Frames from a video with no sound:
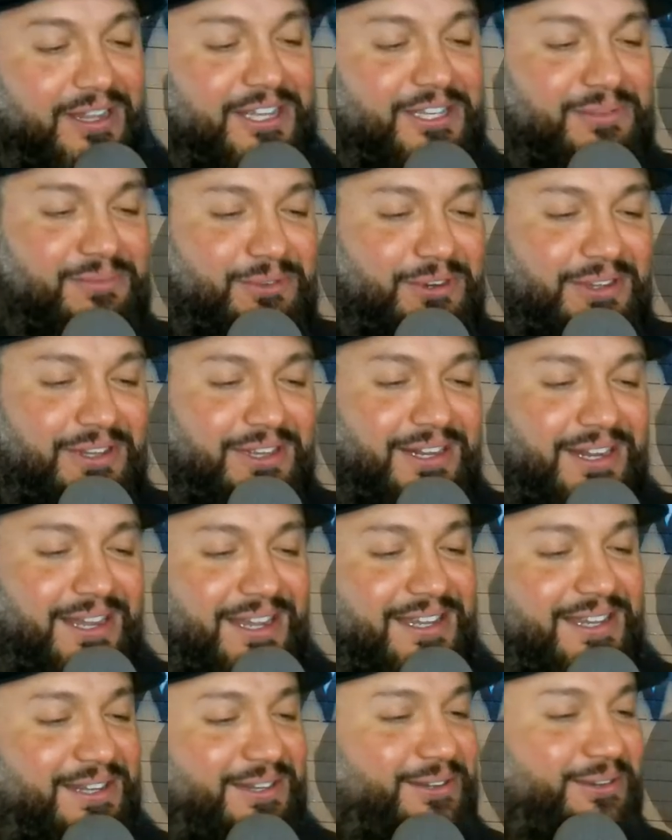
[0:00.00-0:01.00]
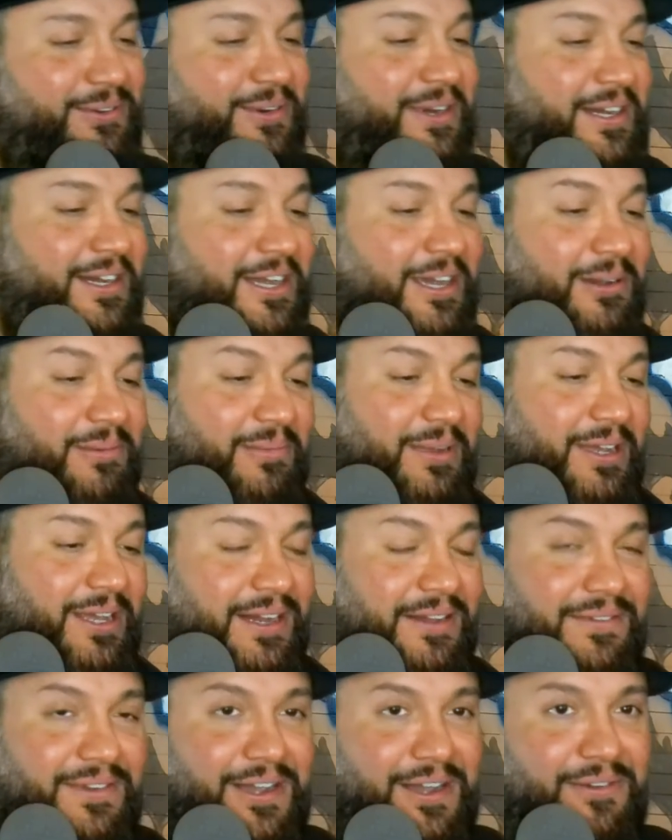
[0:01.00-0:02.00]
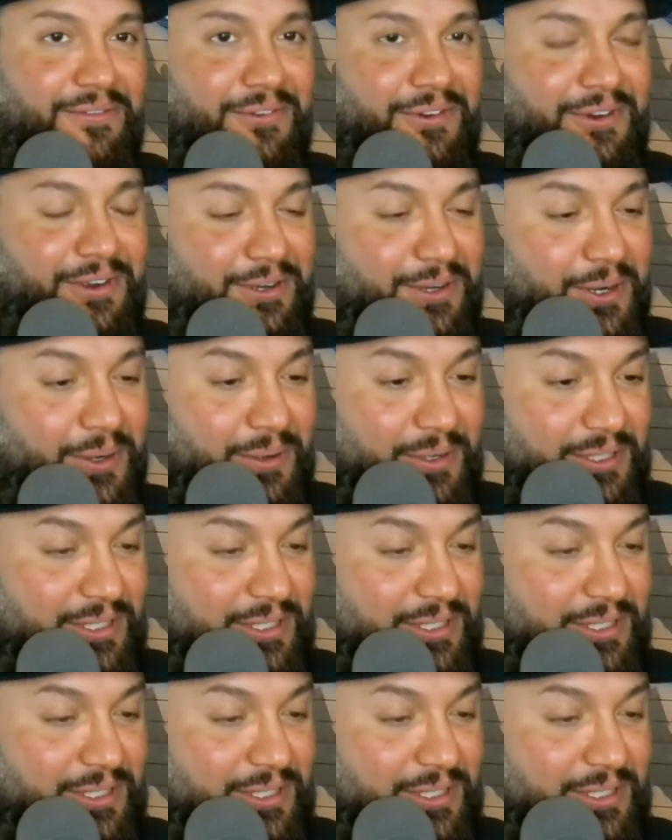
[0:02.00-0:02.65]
that's more than I can do right now, man. I've got vertigo or